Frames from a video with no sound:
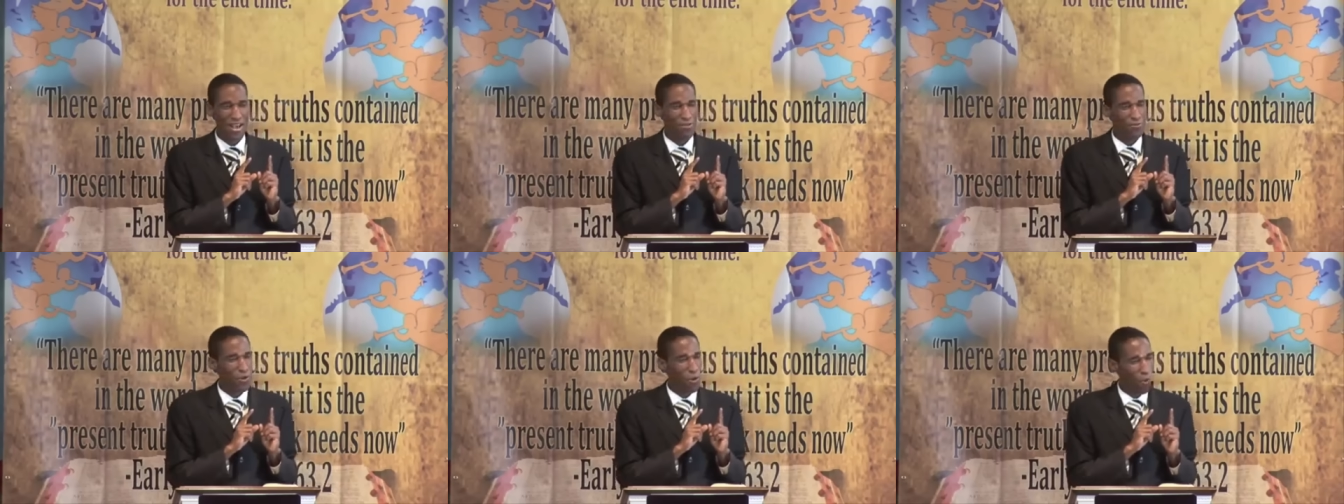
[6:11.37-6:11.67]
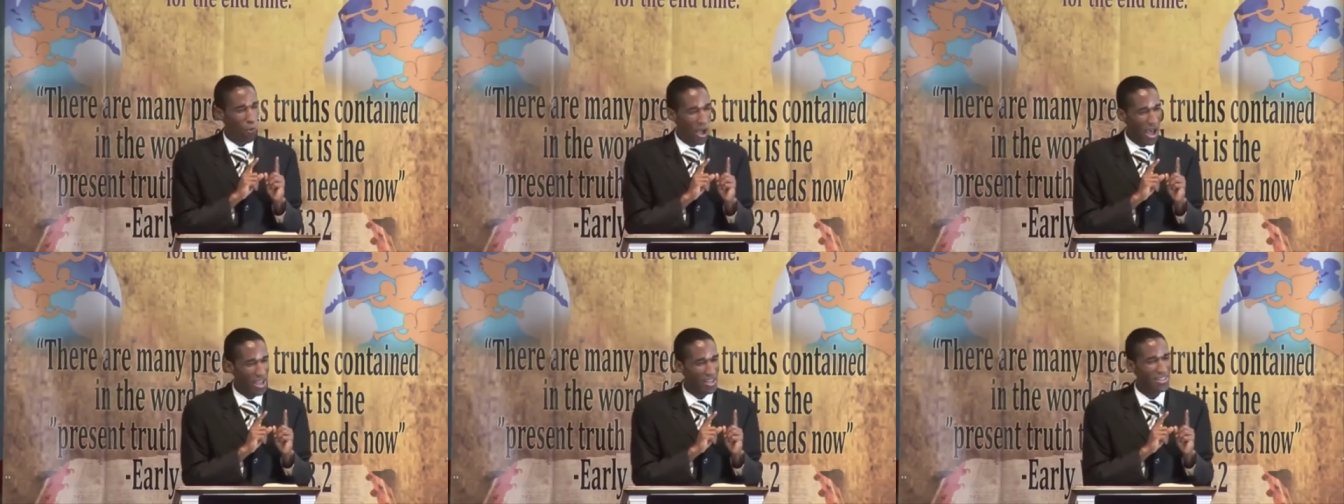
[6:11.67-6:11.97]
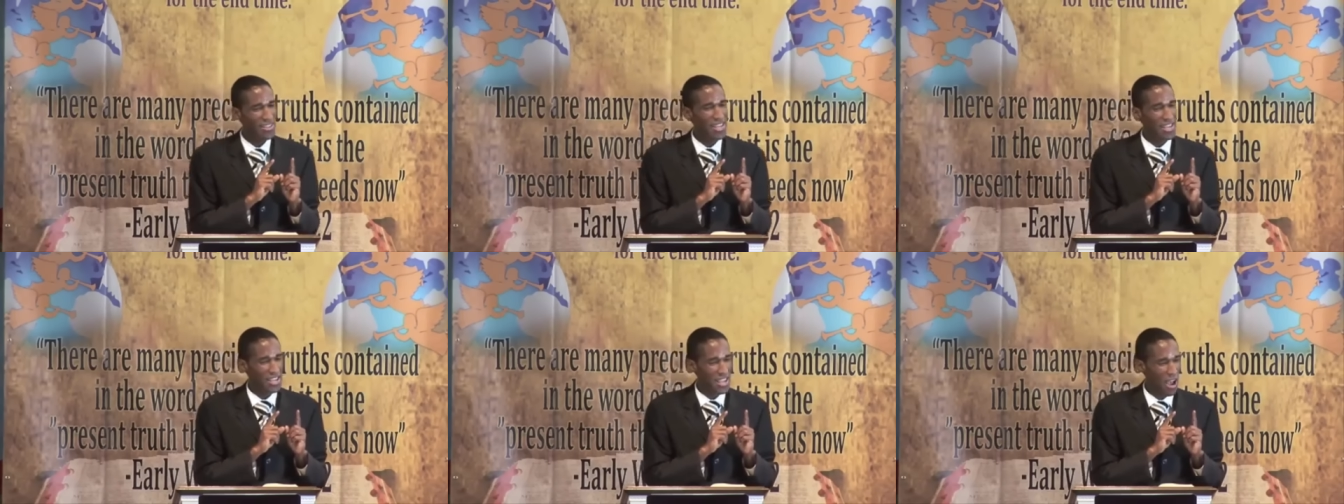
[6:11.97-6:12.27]
For
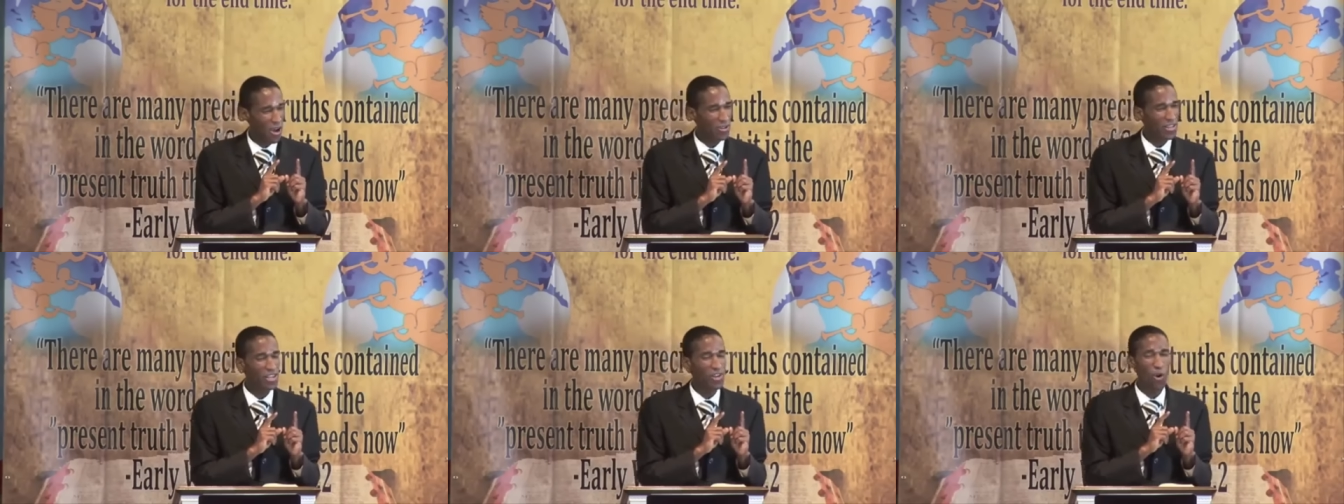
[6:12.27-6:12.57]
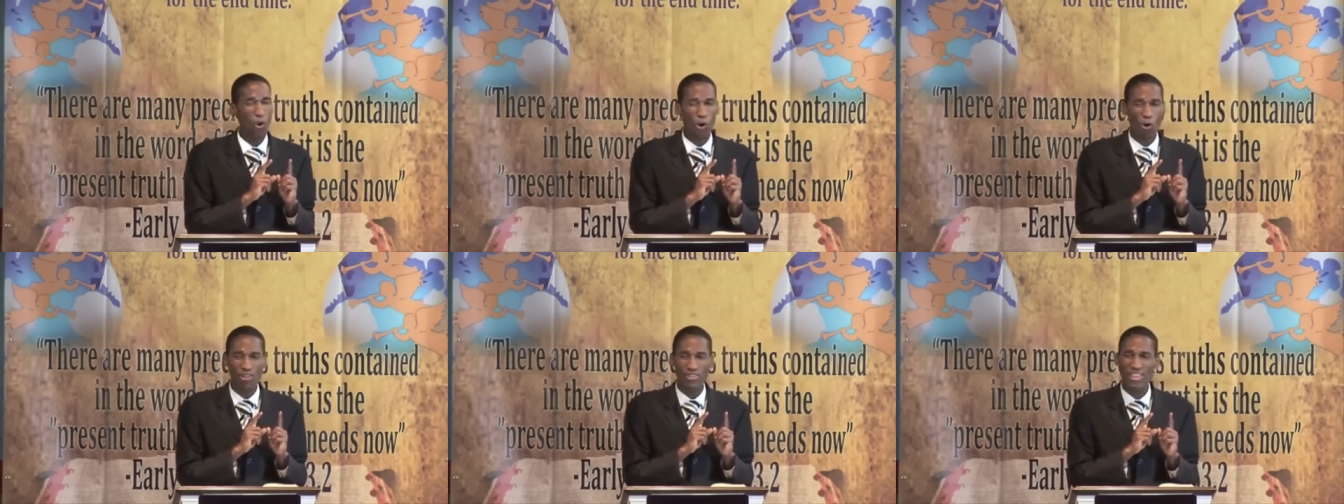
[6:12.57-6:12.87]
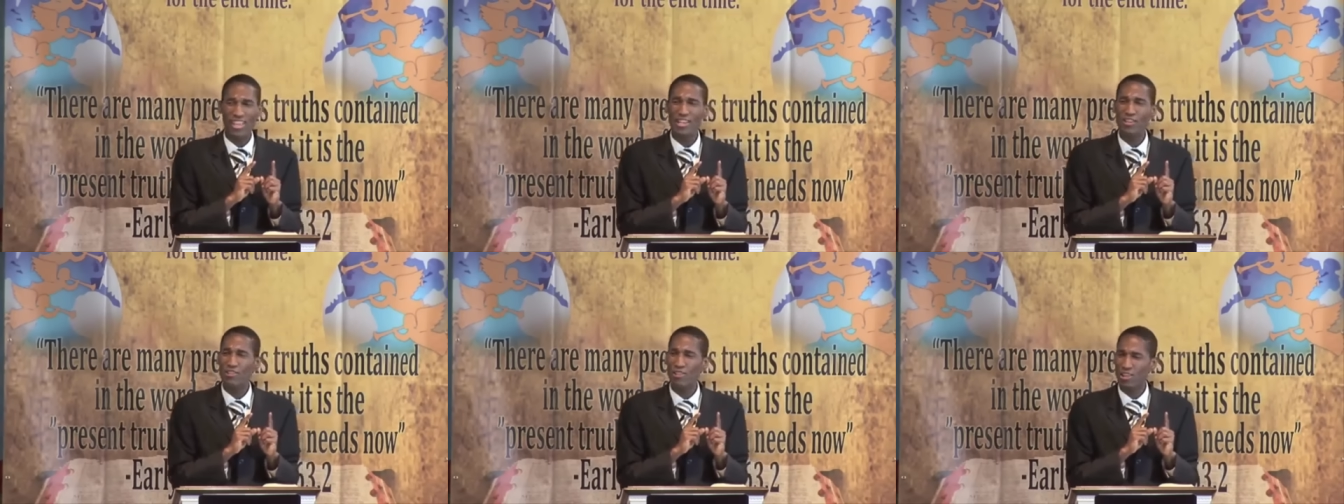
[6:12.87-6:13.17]
what? He counted all
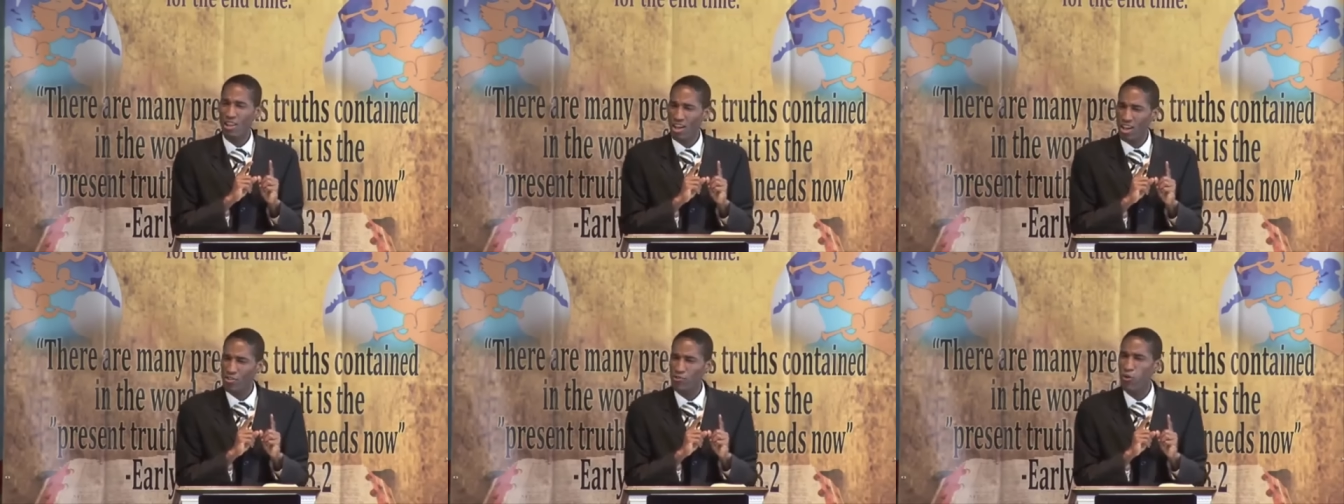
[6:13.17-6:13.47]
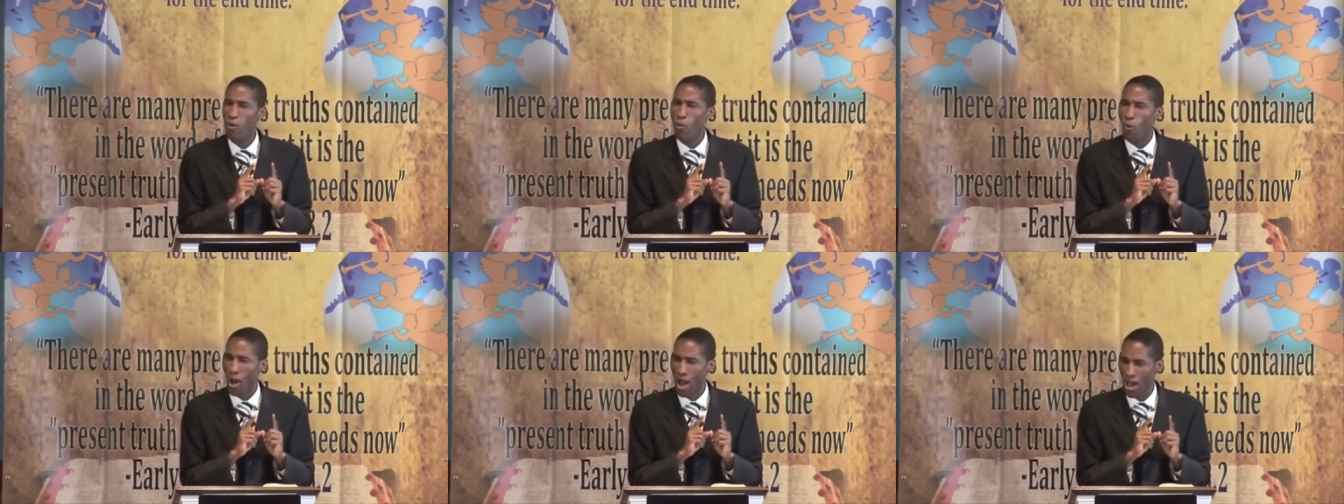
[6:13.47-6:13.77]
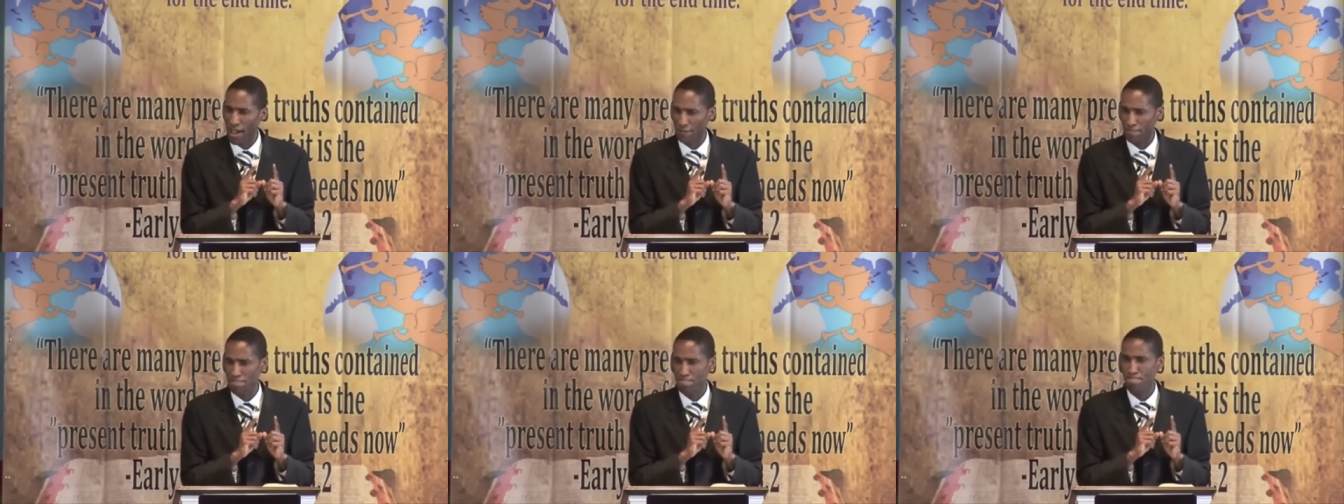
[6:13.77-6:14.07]
things lost for
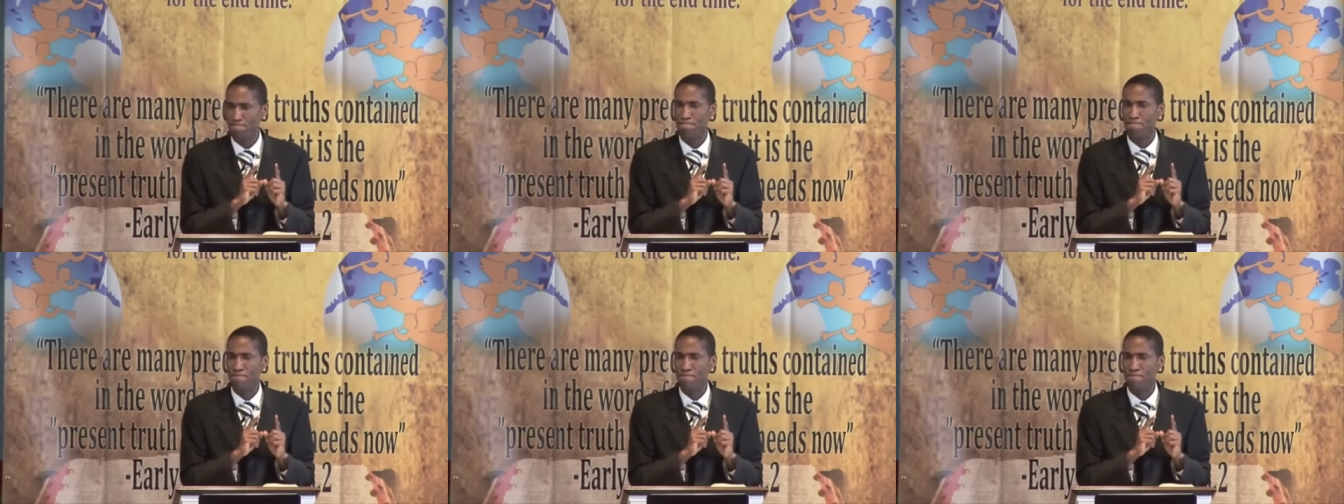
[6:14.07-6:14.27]
what?